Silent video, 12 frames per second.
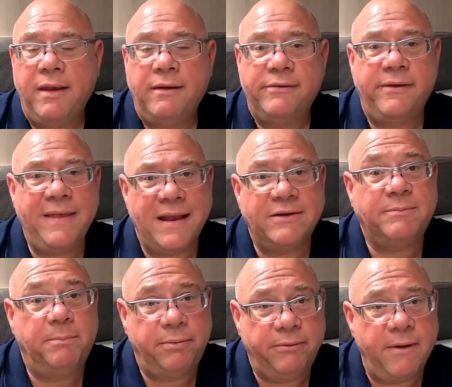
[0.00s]
So that's
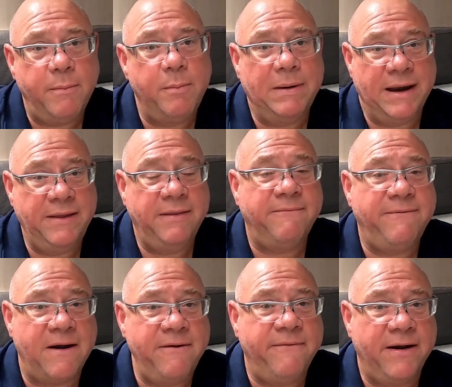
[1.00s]
probably the
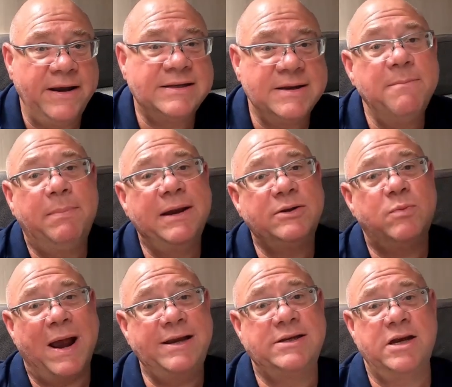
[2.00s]
very, very simplest
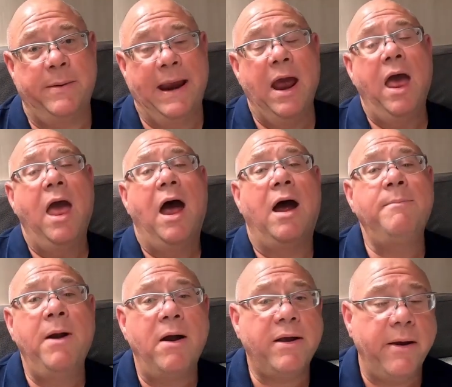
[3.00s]
way to do it. I'm
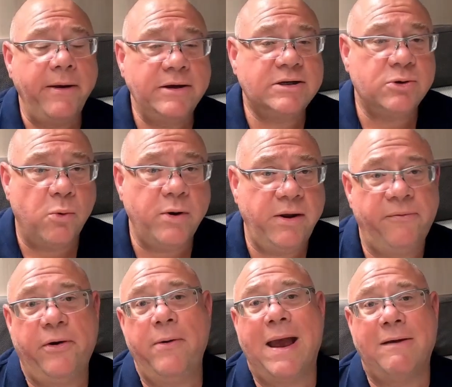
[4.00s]
not going to talk you
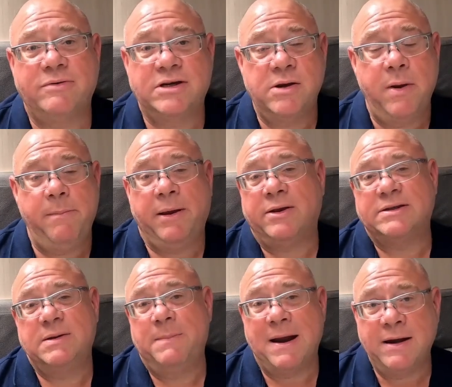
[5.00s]
through how to do it because
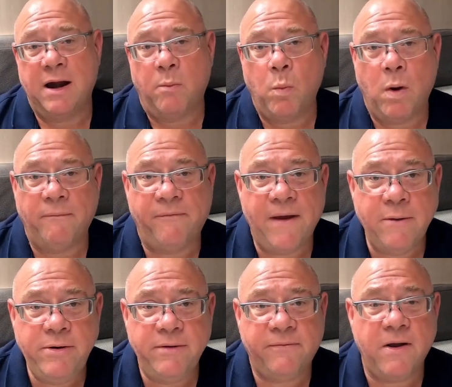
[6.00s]
depending on what
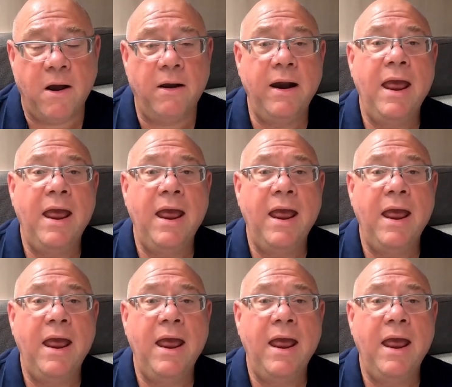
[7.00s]
phone you've got,